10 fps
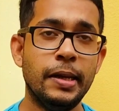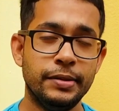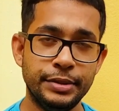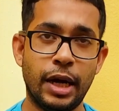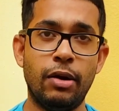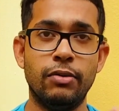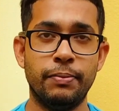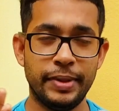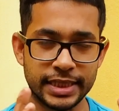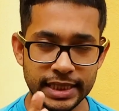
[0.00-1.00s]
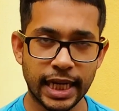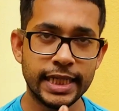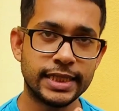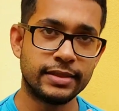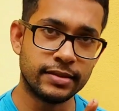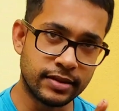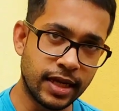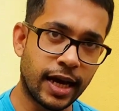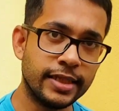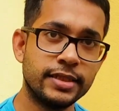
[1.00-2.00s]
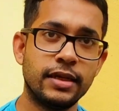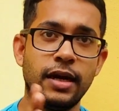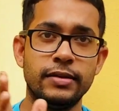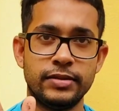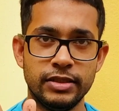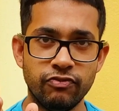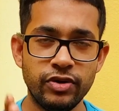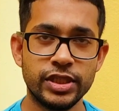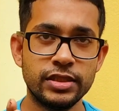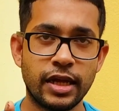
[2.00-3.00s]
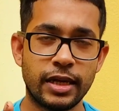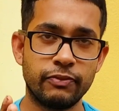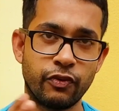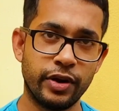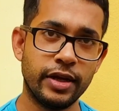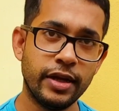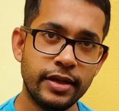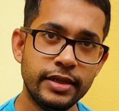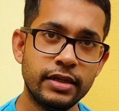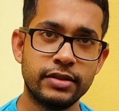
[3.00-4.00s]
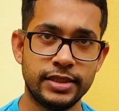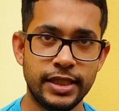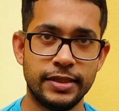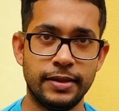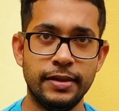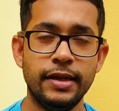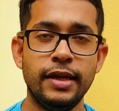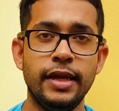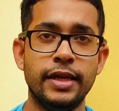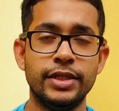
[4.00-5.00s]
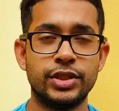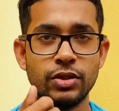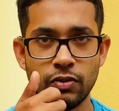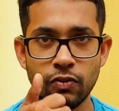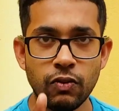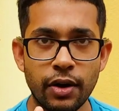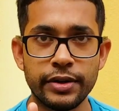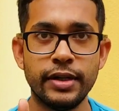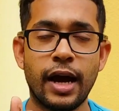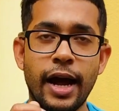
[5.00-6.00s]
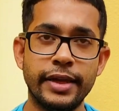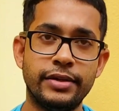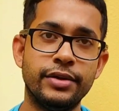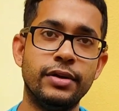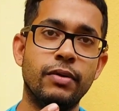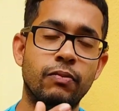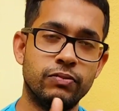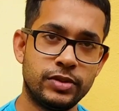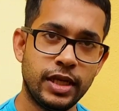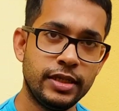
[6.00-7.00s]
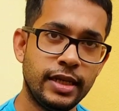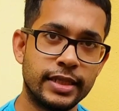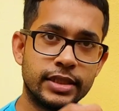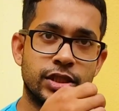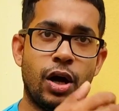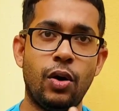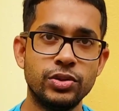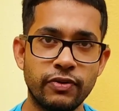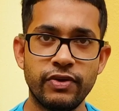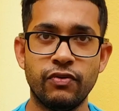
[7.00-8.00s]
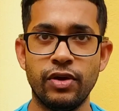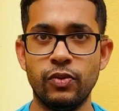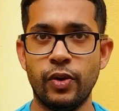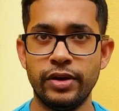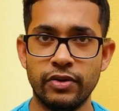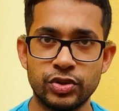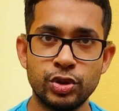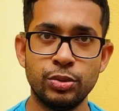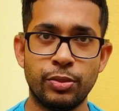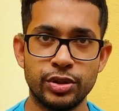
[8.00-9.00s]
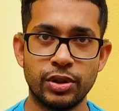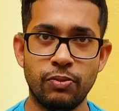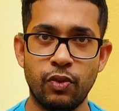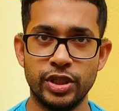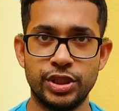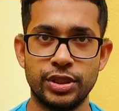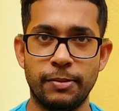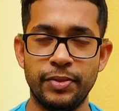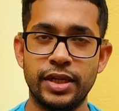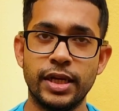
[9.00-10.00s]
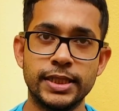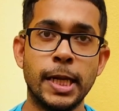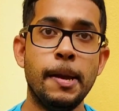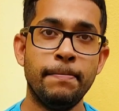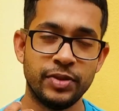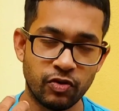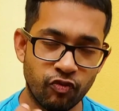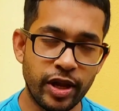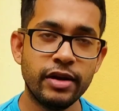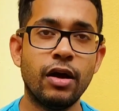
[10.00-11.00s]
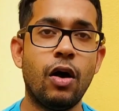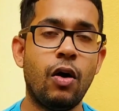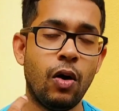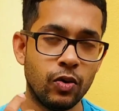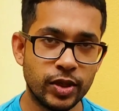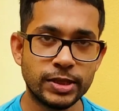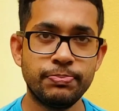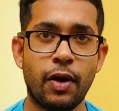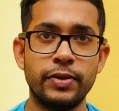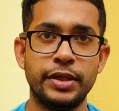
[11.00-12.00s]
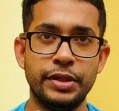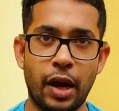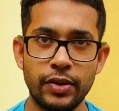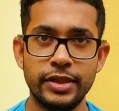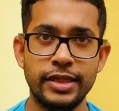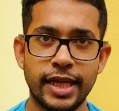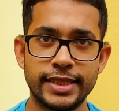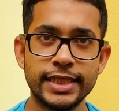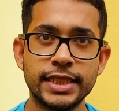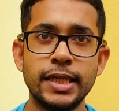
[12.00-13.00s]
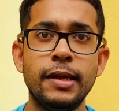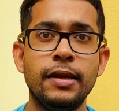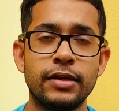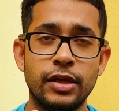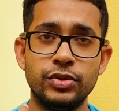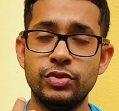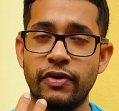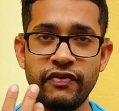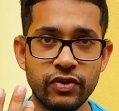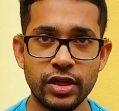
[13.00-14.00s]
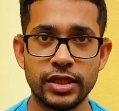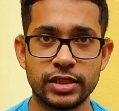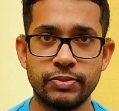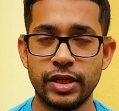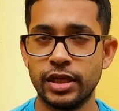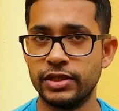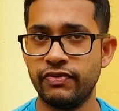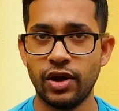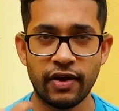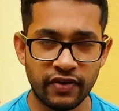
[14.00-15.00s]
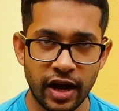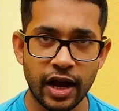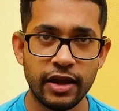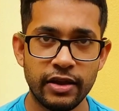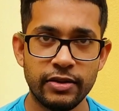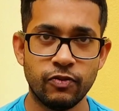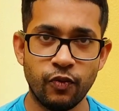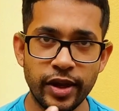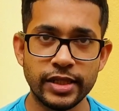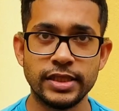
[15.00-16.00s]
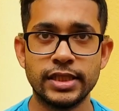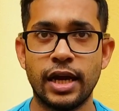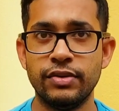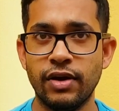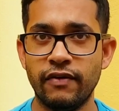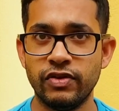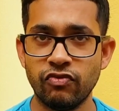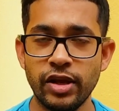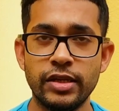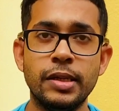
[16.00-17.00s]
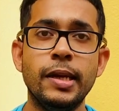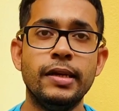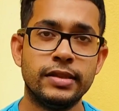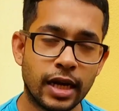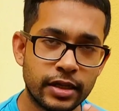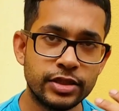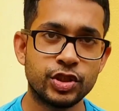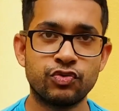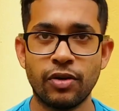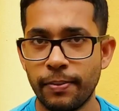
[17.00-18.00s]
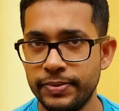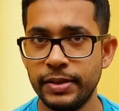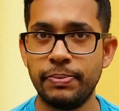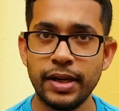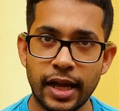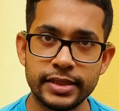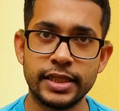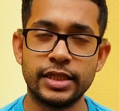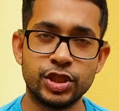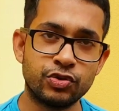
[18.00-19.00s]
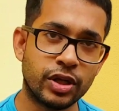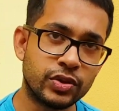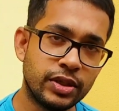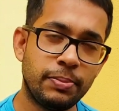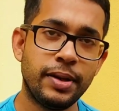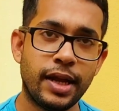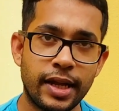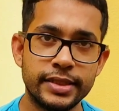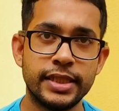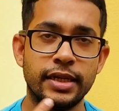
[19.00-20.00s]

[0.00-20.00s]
Now, besides that, the reason that I'm growing in the container is, one, I could take the lettuce out of the rain when there's too much moisture, because the rain always pounding down on the lettuce can do a few things. Because if you have high winds and you have the rain, that can disrupt the plant. It can stress out the plant.